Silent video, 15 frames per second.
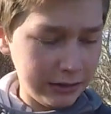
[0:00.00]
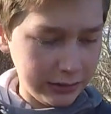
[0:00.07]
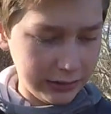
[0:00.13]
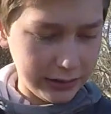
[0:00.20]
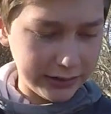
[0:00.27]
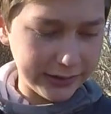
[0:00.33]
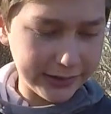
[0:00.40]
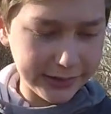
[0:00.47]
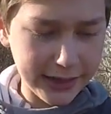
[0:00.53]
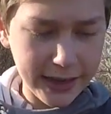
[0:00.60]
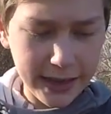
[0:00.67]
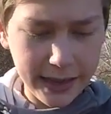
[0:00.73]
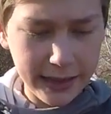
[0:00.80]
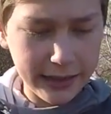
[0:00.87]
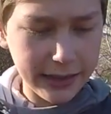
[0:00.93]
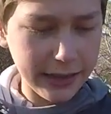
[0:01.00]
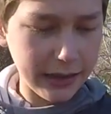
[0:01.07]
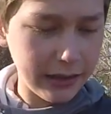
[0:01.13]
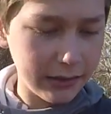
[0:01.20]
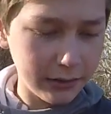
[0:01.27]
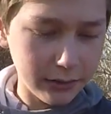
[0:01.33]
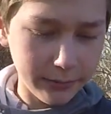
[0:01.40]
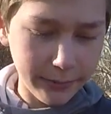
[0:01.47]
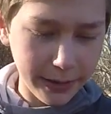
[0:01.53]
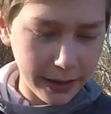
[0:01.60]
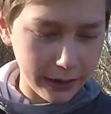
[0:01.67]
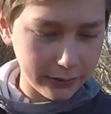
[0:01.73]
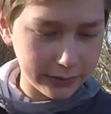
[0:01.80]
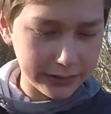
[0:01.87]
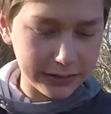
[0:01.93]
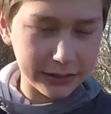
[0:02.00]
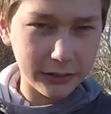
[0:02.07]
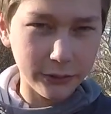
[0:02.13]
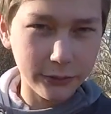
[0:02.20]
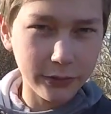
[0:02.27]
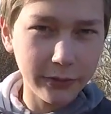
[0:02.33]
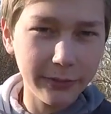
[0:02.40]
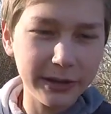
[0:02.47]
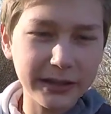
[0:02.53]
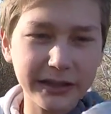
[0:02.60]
This is a Gander Mountain Tournament